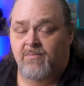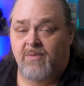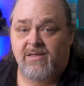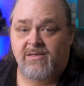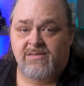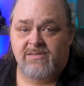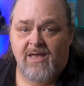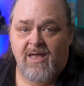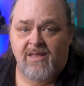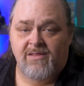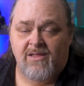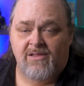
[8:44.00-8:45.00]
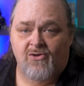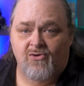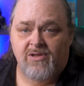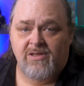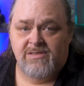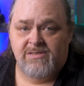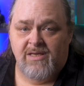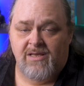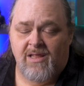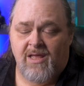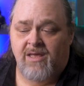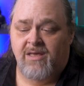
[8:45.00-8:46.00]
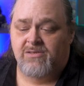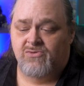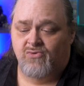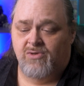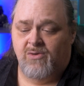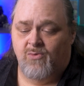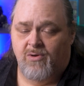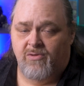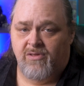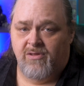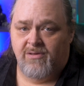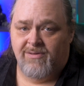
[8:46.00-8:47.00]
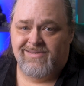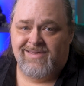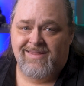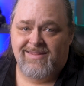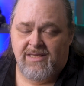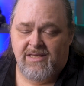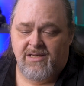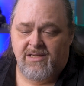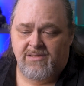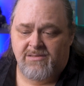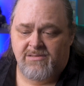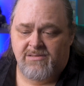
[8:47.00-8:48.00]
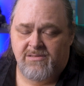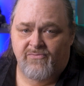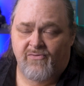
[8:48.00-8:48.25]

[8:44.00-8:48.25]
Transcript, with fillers: and might decide that learning the CLI is really worth it, because I think it is.